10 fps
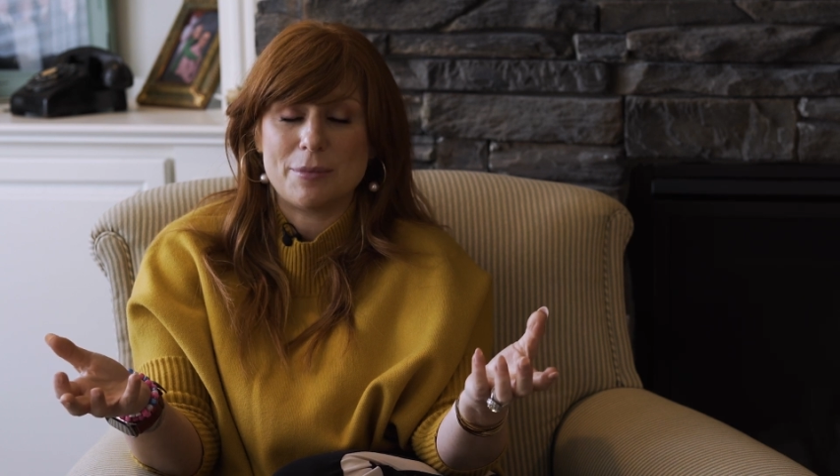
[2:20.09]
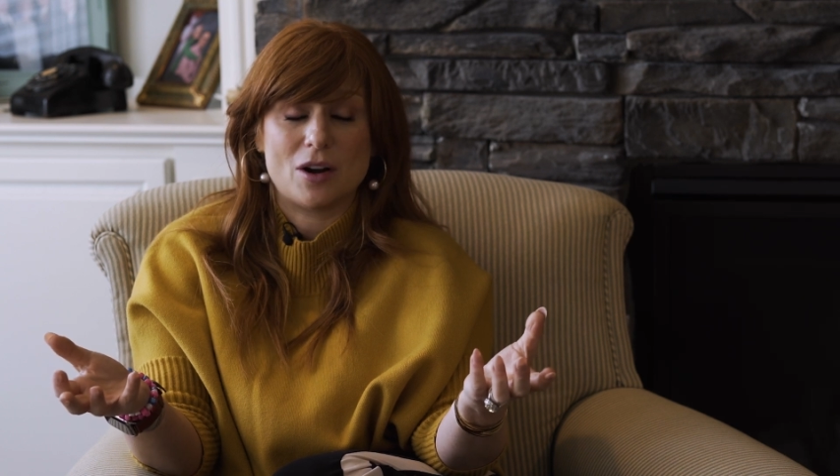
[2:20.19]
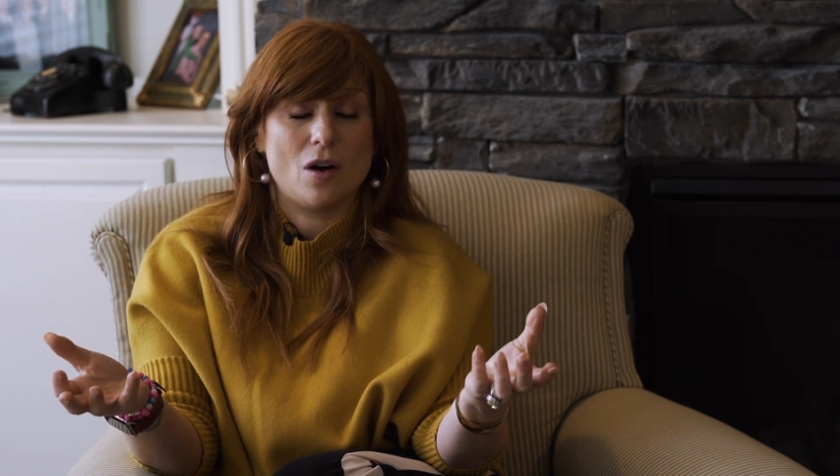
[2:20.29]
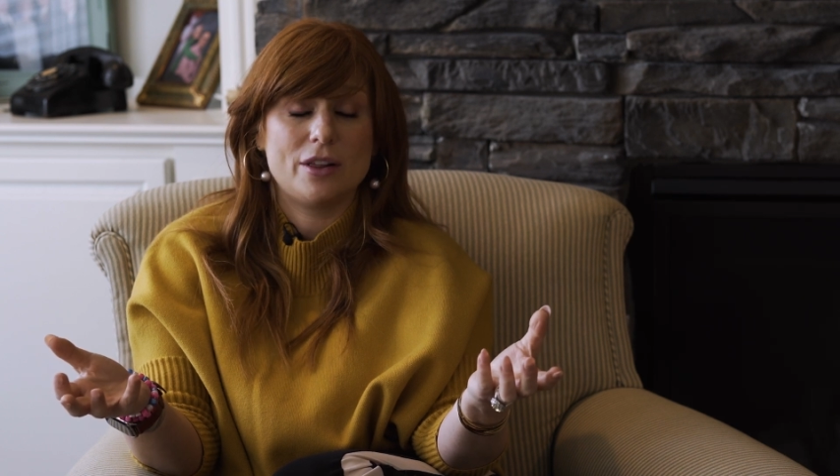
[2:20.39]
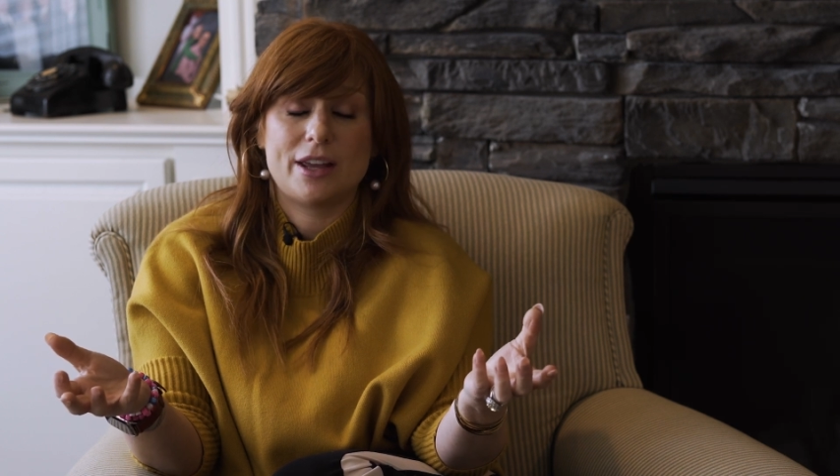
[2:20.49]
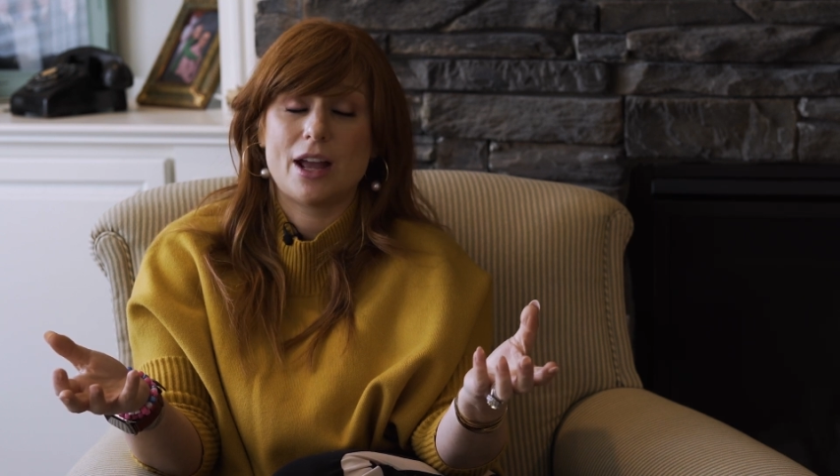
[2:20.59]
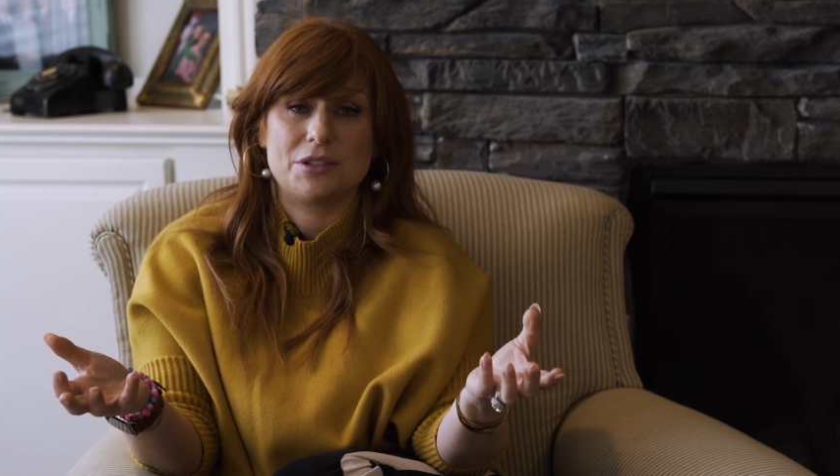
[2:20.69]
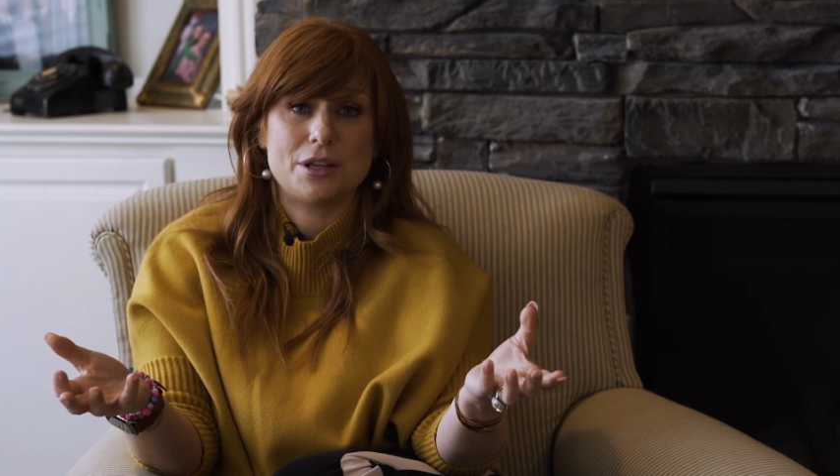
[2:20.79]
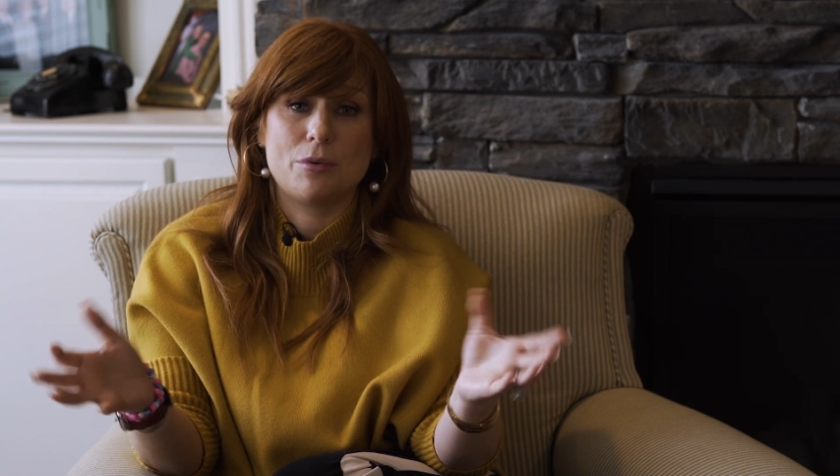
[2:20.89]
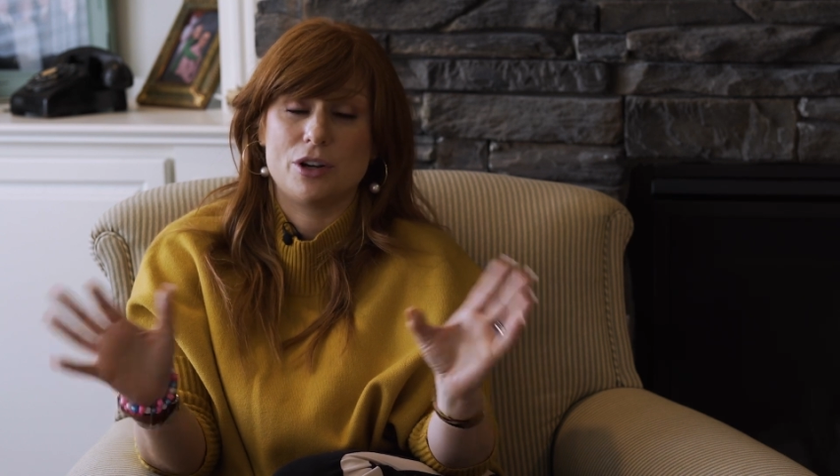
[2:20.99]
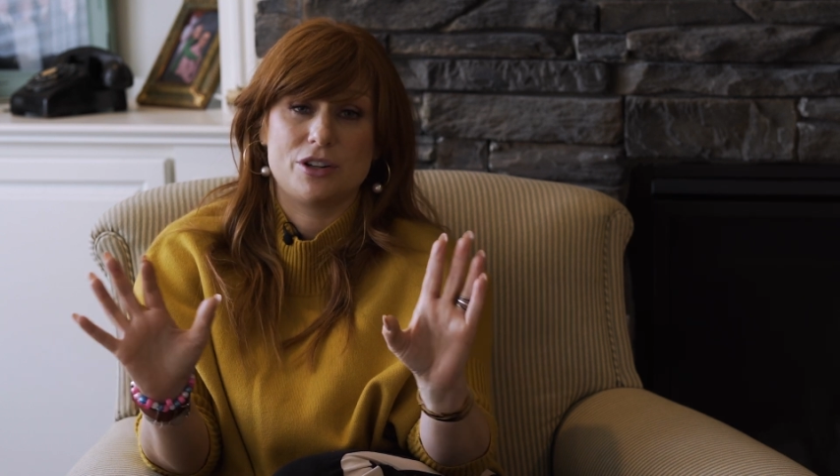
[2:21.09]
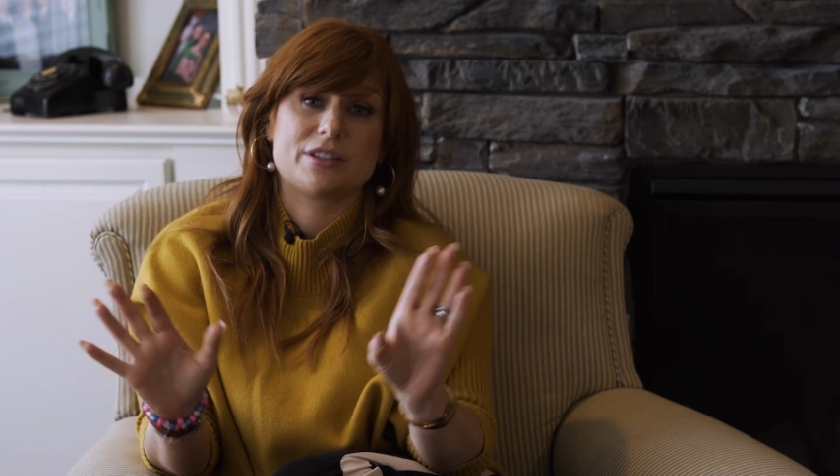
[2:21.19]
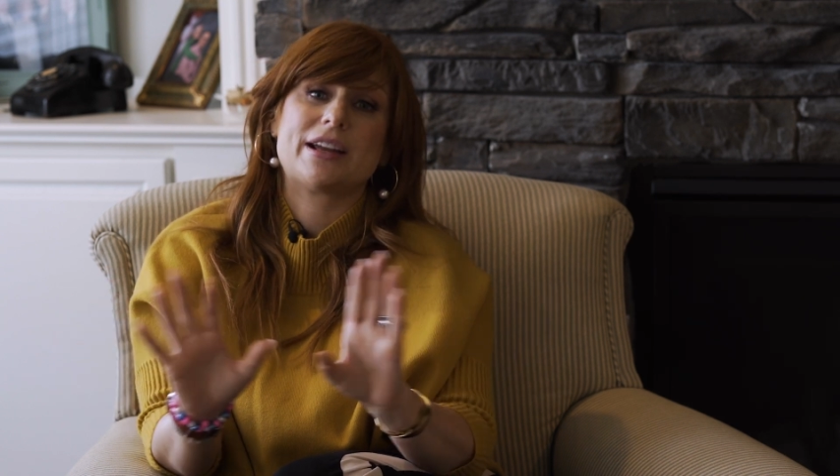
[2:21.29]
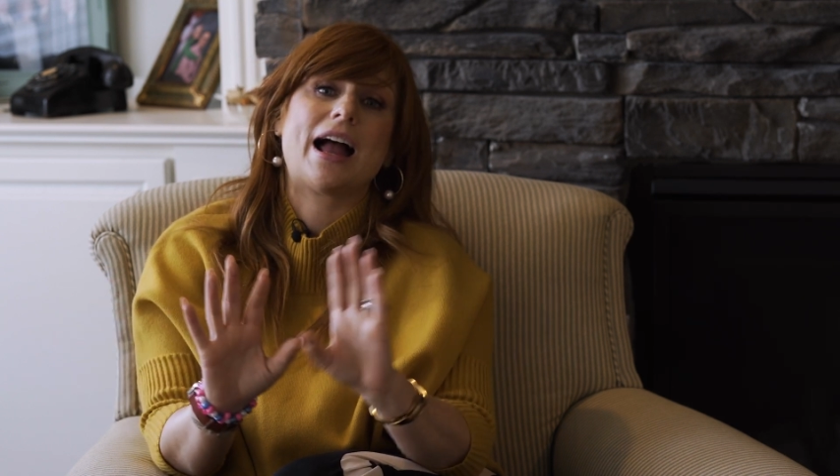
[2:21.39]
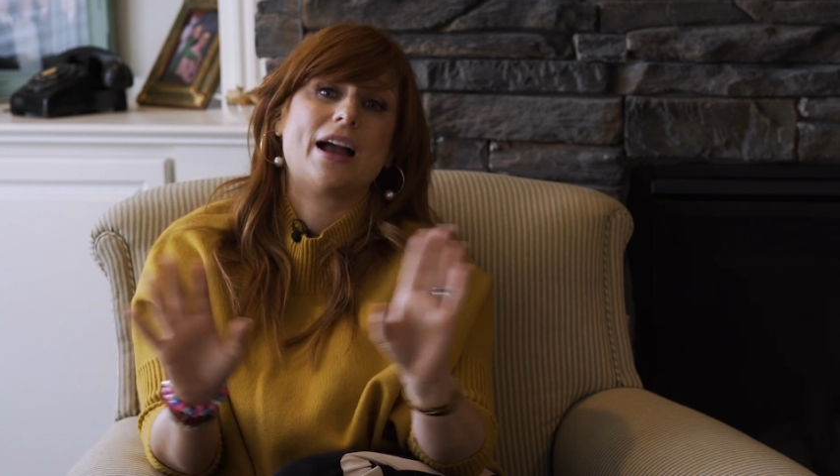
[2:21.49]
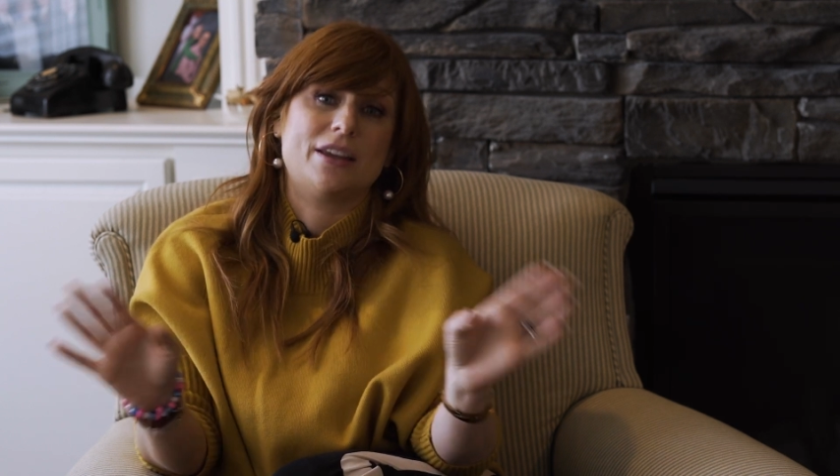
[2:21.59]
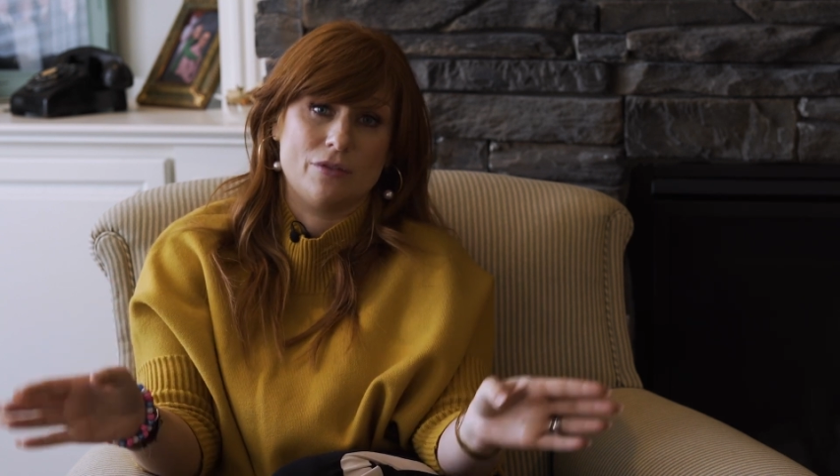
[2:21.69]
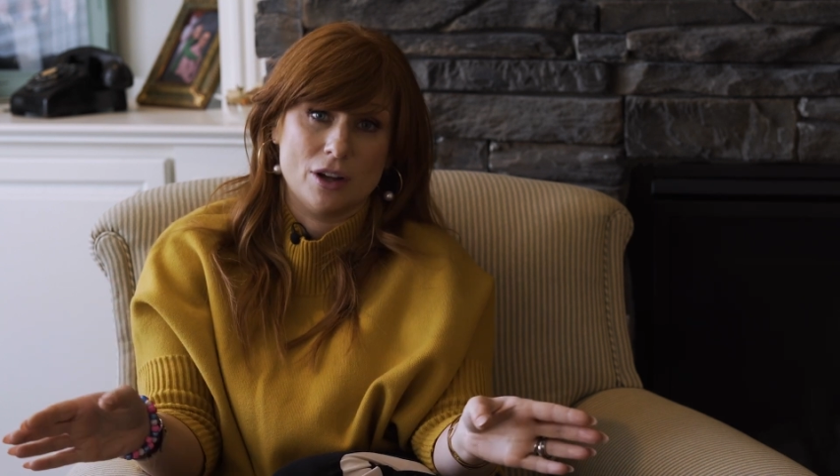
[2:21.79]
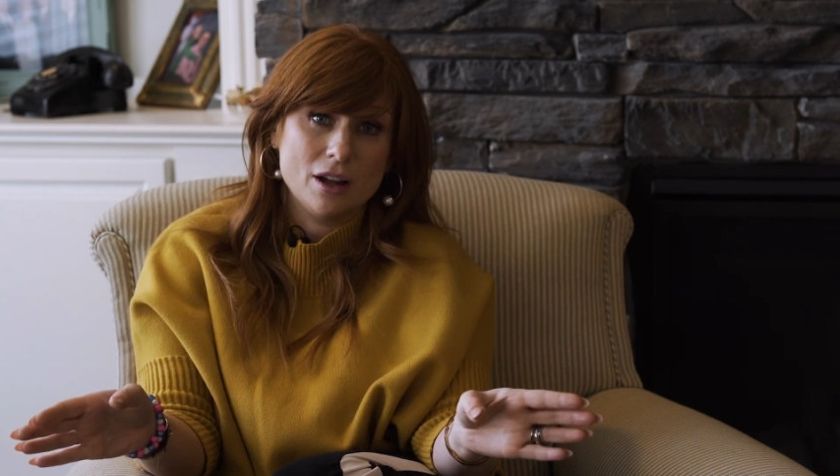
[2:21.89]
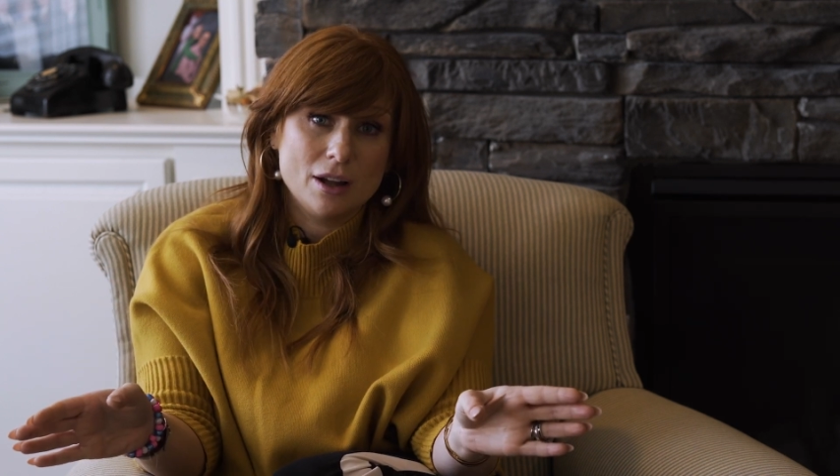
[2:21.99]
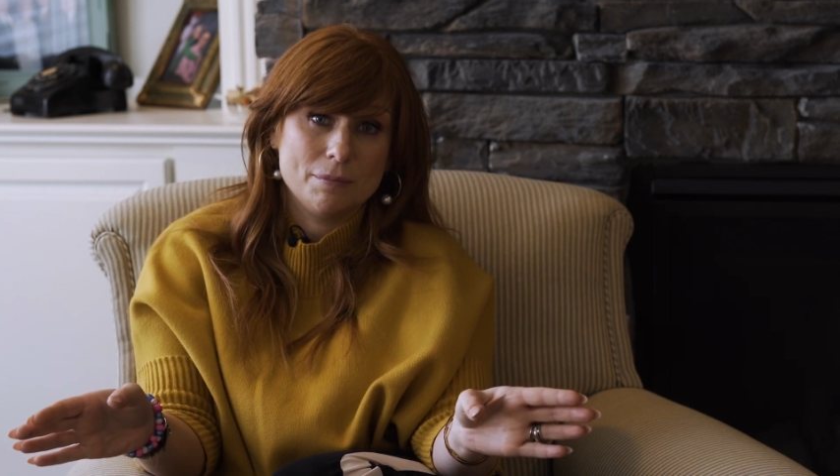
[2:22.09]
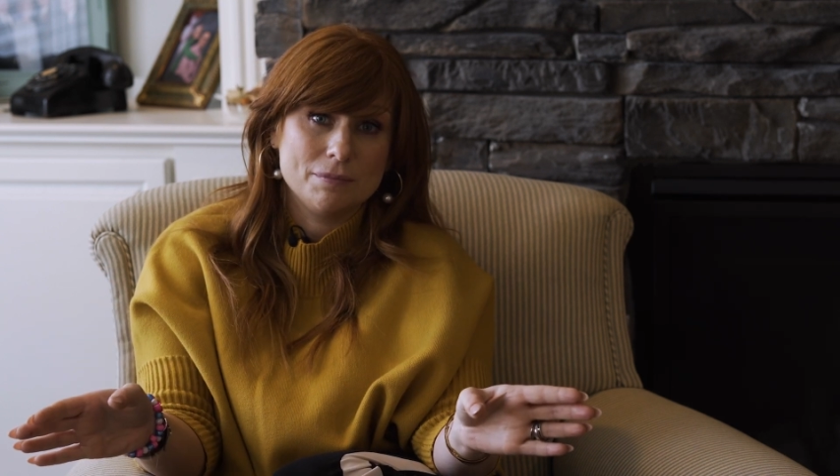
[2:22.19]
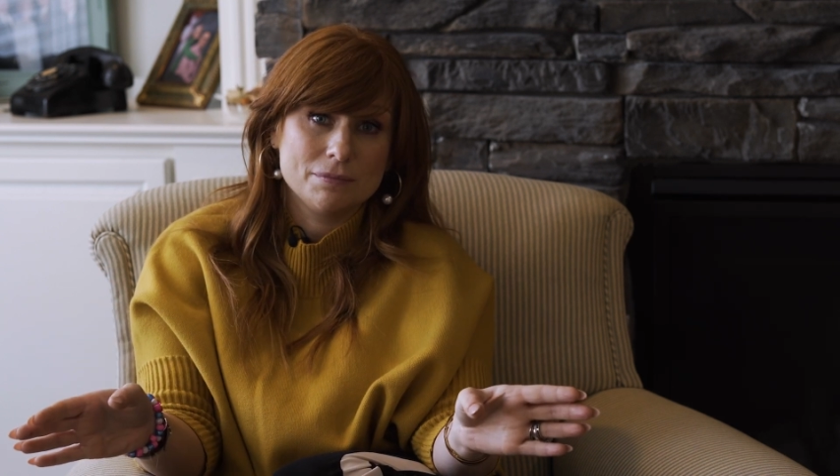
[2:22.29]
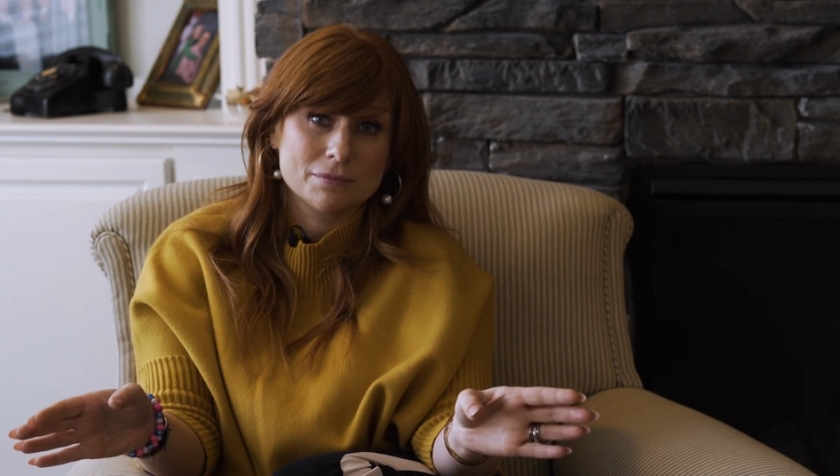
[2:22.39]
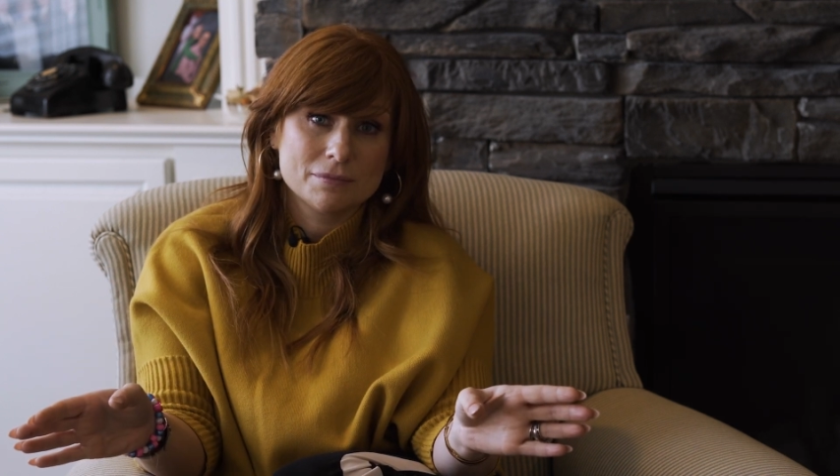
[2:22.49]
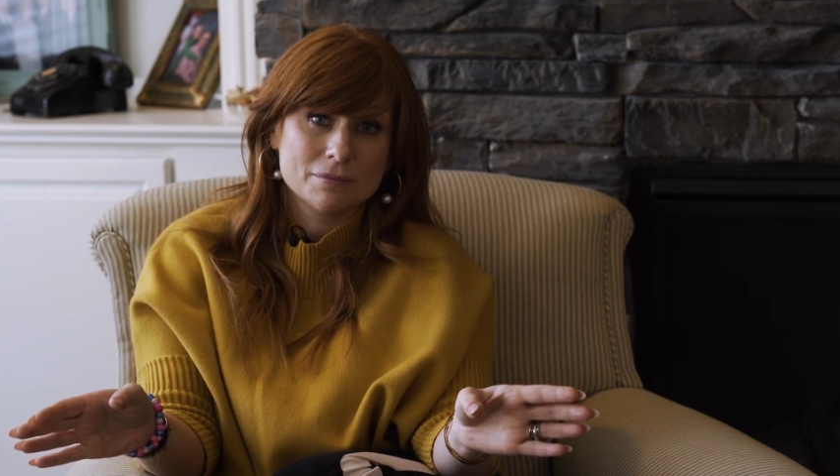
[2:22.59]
I mean, holy cow, at some point you're just like, I give up.